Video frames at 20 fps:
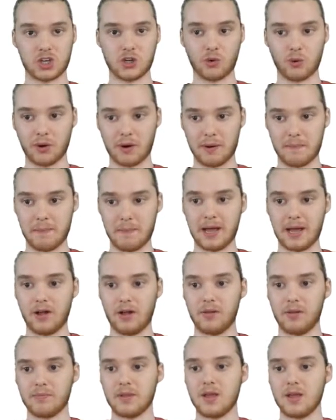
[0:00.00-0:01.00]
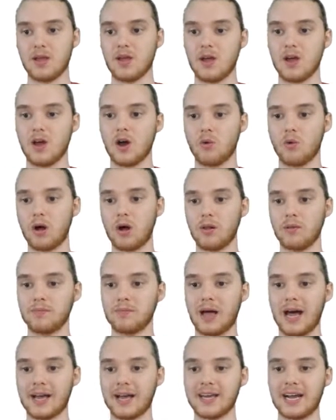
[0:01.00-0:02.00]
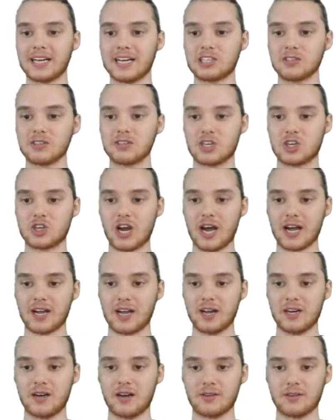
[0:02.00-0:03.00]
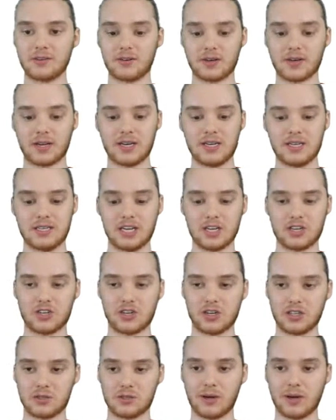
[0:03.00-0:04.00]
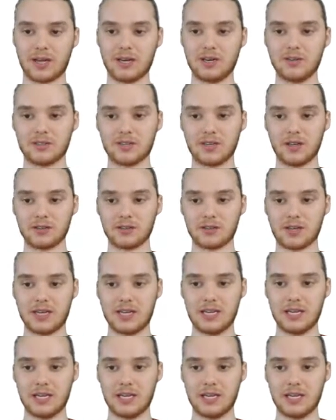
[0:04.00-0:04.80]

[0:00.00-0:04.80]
a short male. Well, I can actually check another condition. So I can use another